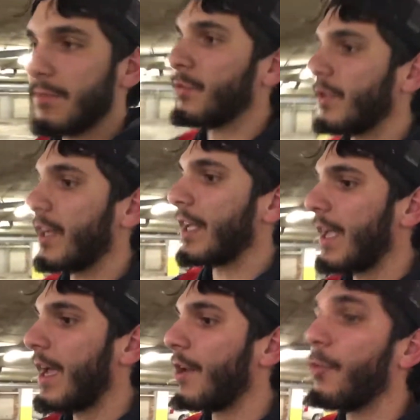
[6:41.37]
I'm doing what I
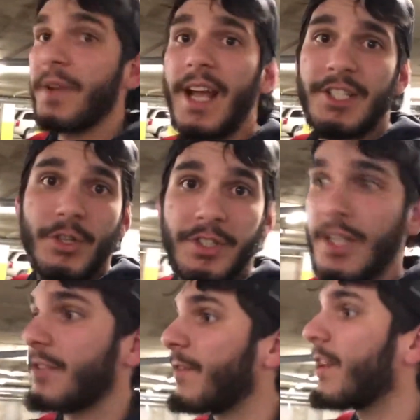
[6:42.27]
can. Hope you guys enjoyed
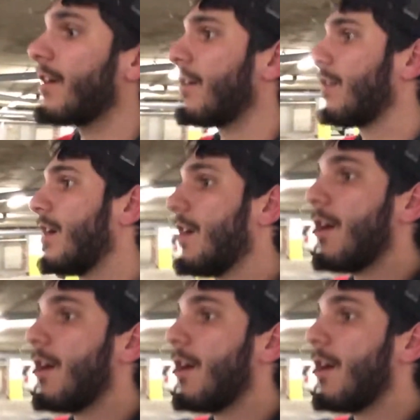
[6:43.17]
today's video.